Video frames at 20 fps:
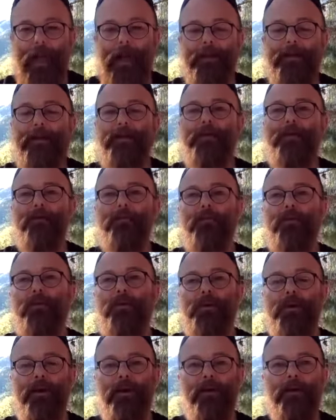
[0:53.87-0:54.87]
And then in the
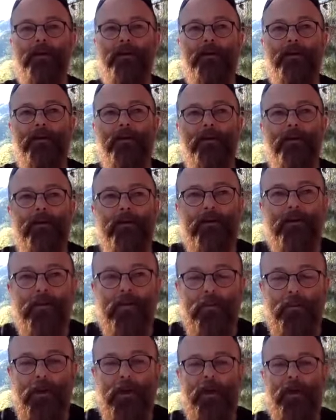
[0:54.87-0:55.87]
morning,
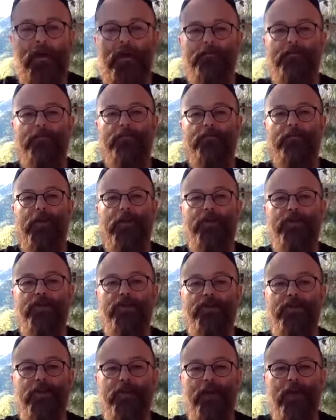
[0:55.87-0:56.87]
you wake up
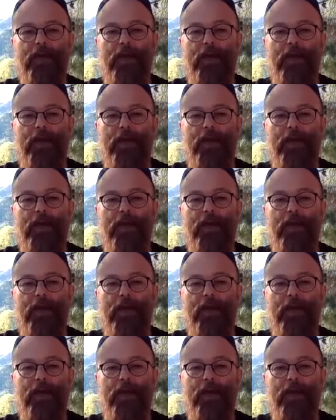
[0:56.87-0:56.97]
refreshed